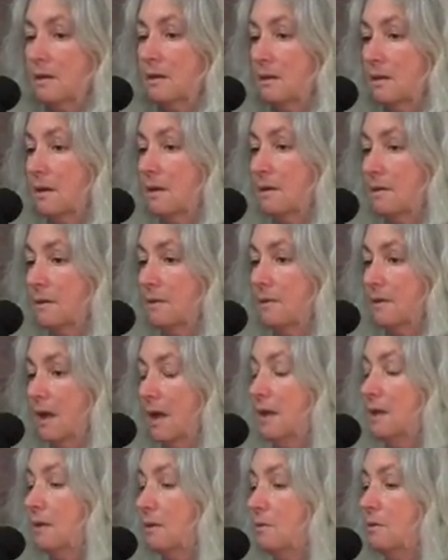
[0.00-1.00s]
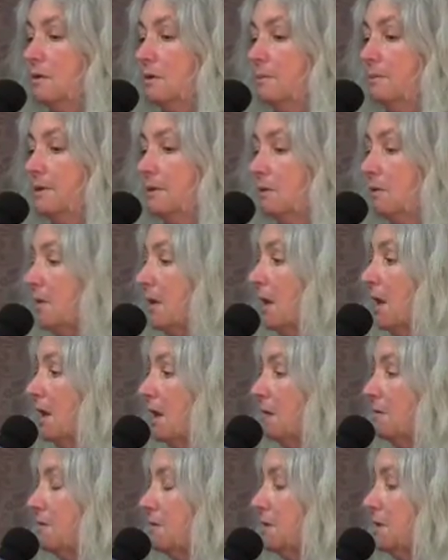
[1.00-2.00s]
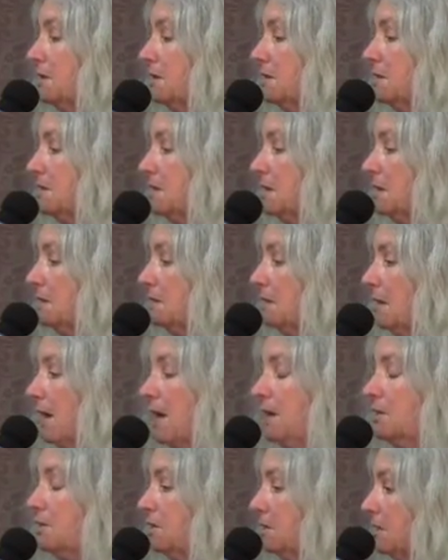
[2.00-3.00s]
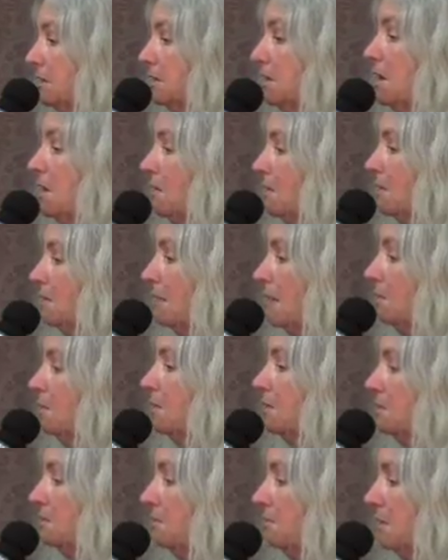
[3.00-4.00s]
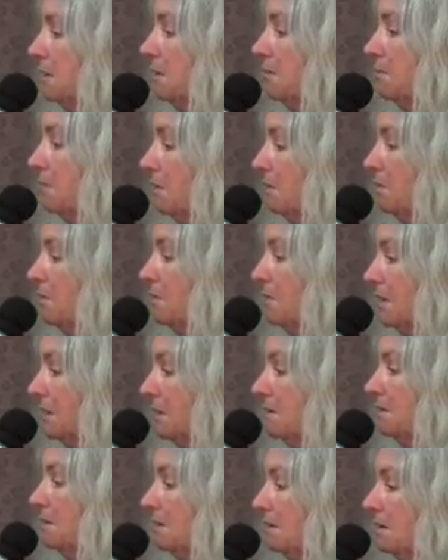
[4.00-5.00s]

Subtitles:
you know, and it would have been okay if she had said, actually, no, that wouldn't be appropriate.